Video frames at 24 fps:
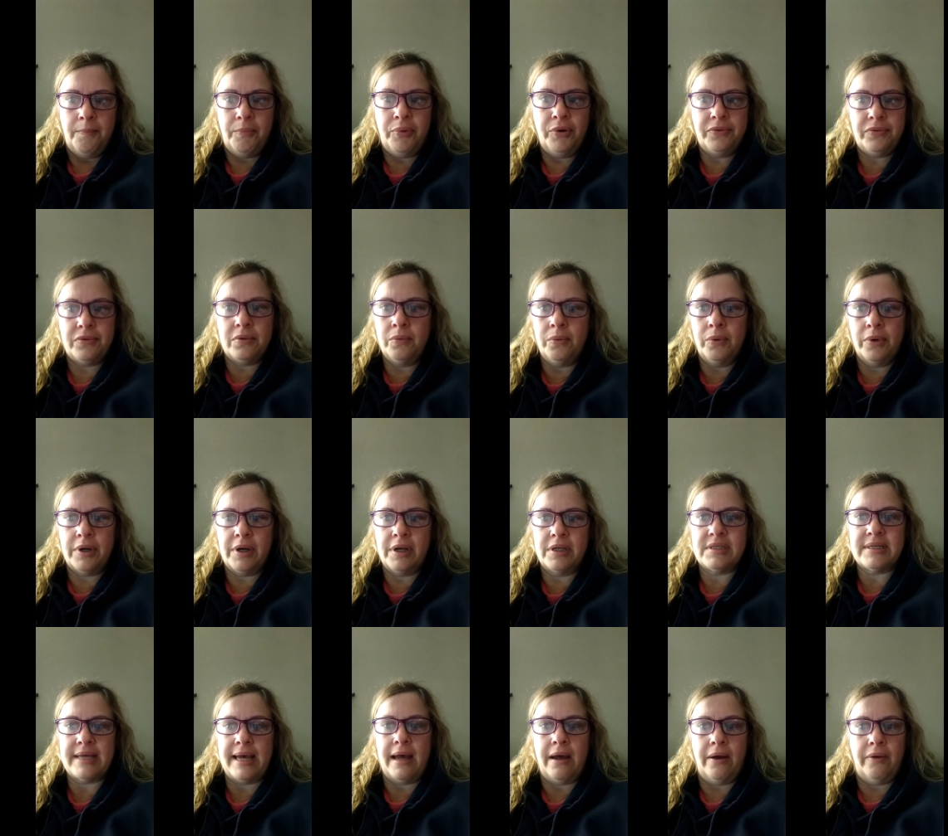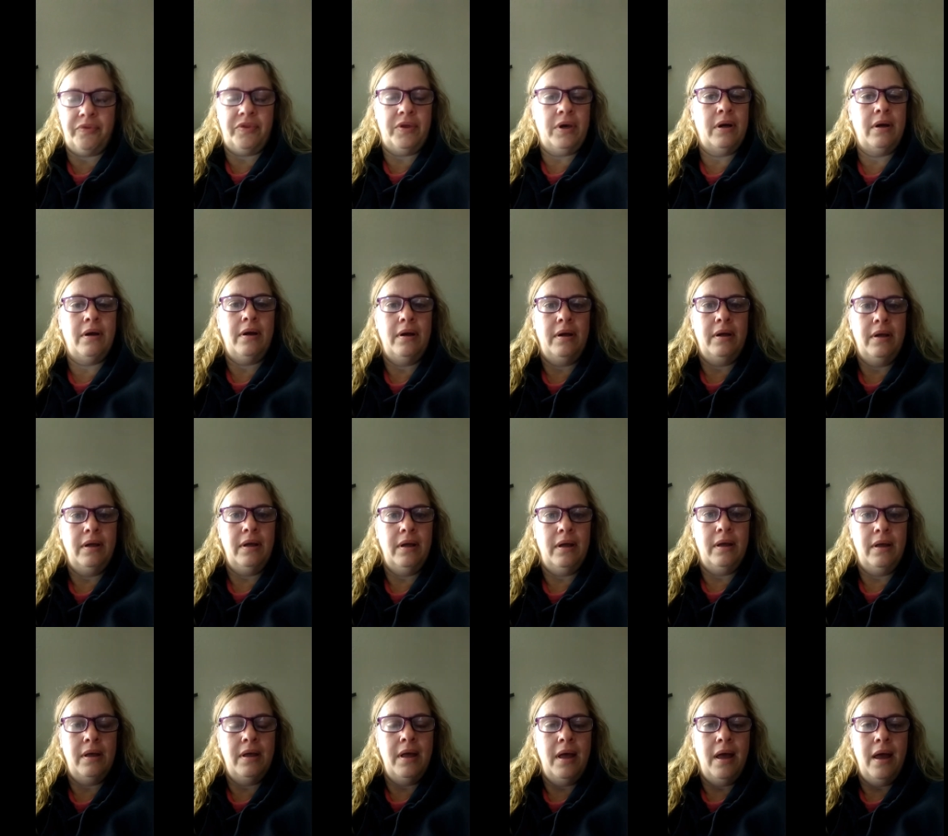Put the words out there
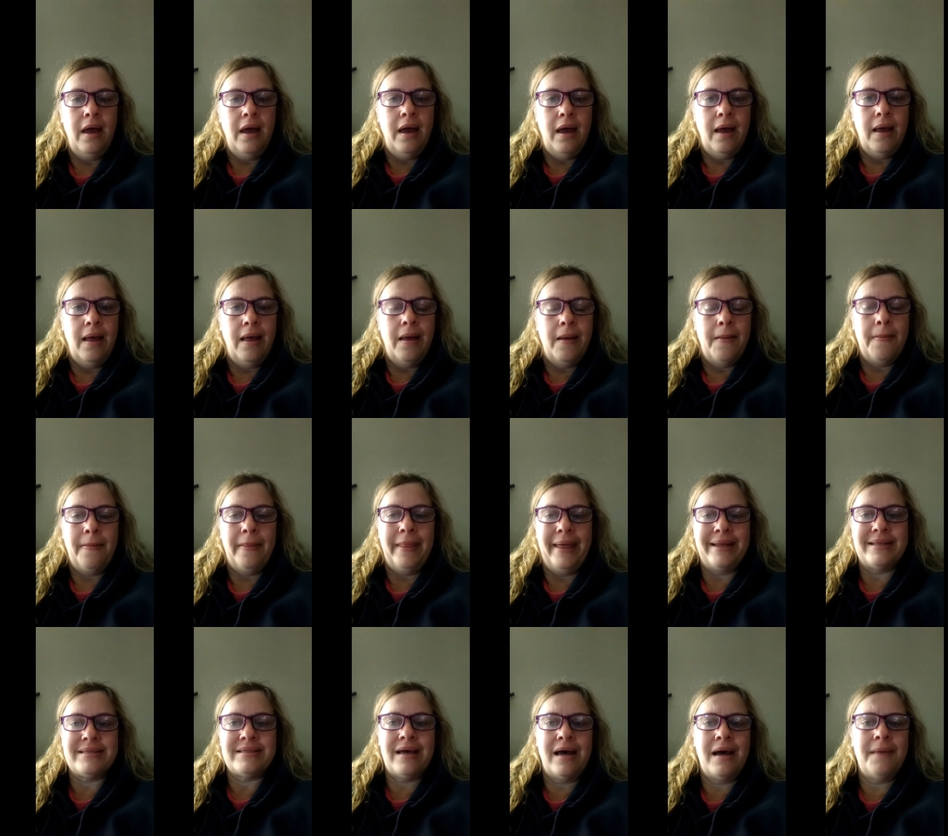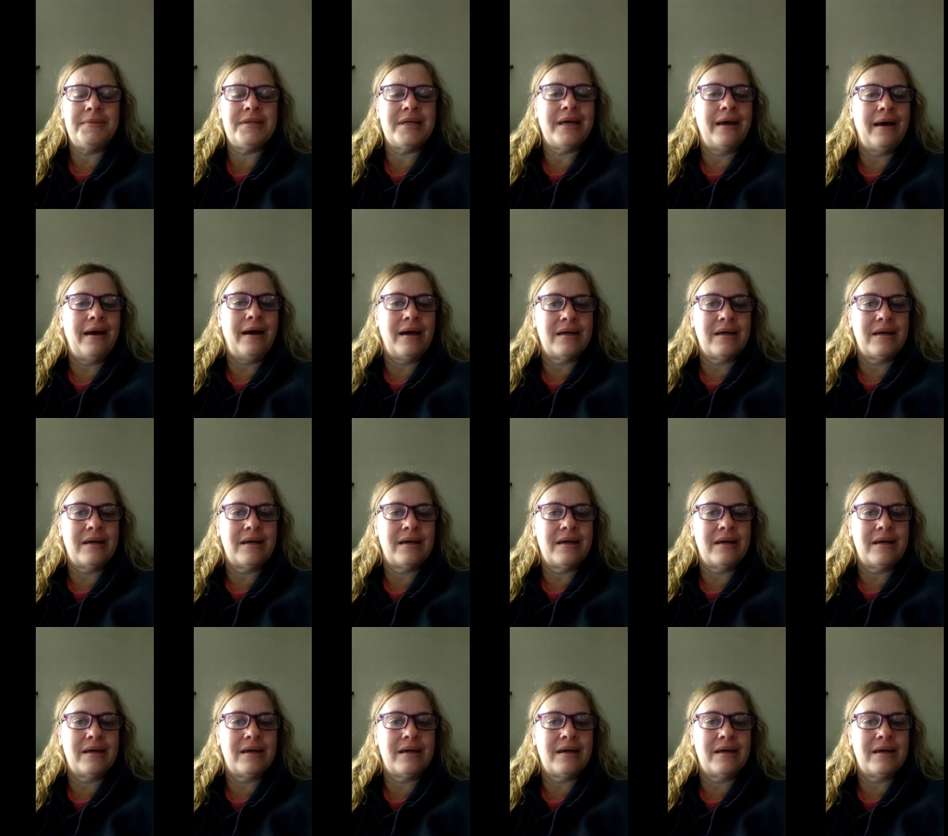it's up to